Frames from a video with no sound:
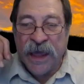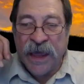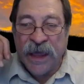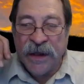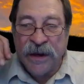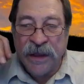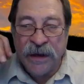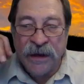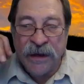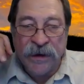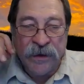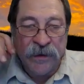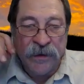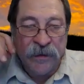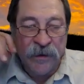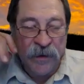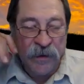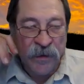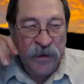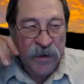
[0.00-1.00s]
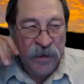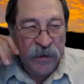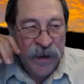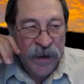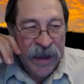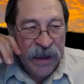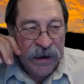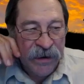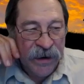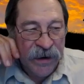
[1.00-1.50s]
and then come
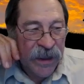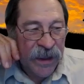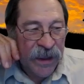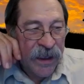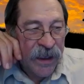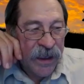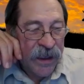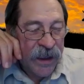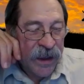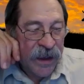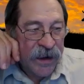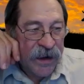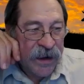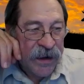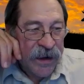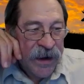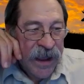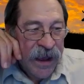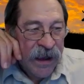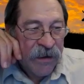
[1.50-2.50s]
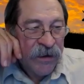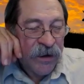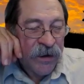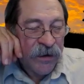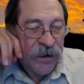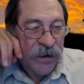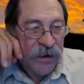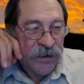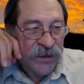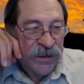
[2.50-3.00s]
out, and then now
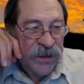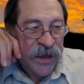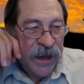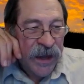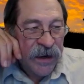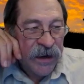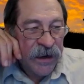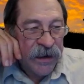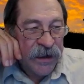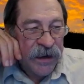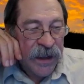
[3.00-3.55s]
you're set.